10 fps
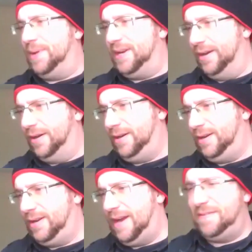in here.
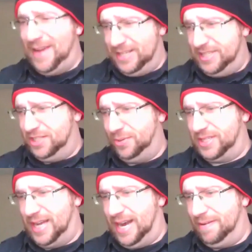Every fantasy
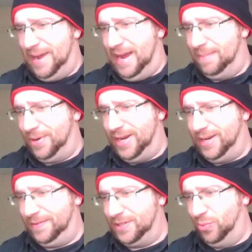story's got to have a map, right?
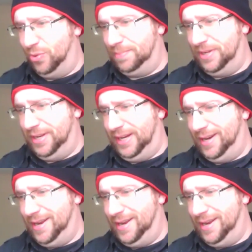If it's world building.